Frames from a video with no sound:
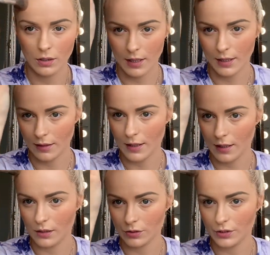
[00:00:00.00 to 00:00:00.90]
And
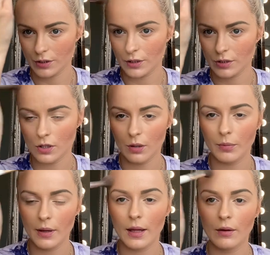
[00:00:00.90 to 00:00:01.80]
then just at the top
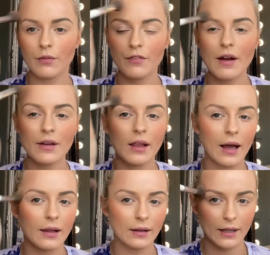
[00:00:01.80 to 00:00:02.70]
there, very
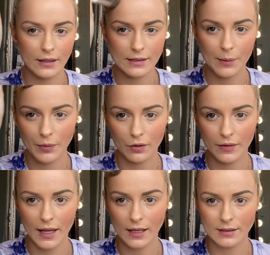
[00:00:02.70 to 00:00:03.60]
lightly, tapping off the
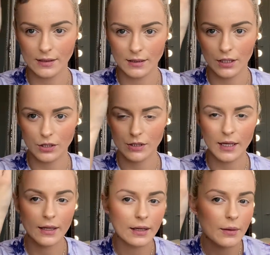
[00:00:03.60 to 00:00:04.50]
excess each
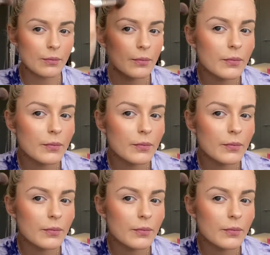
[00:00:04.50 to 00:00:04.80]
time.